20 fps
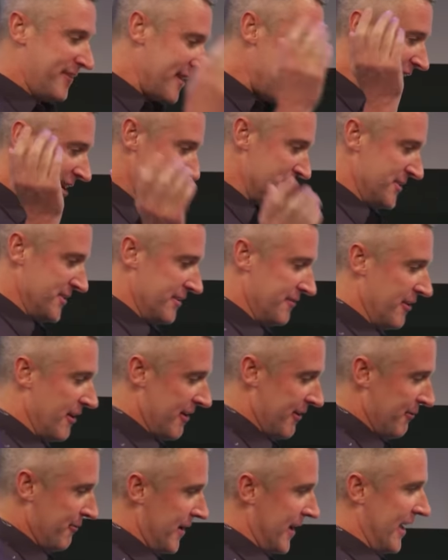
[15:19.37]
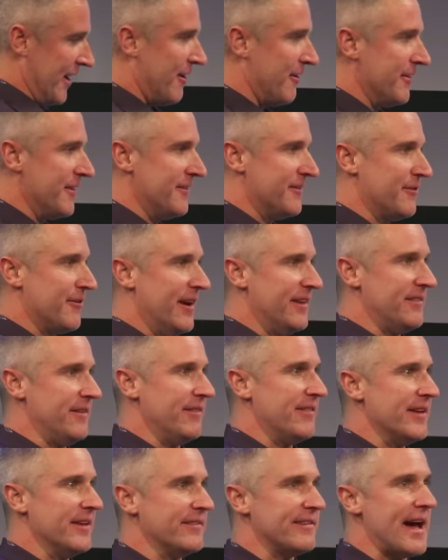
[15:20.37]
Sachs could have gone away. All these crazy
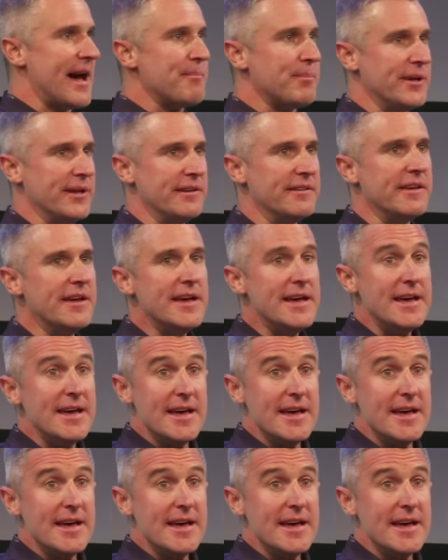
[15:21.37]
things happened,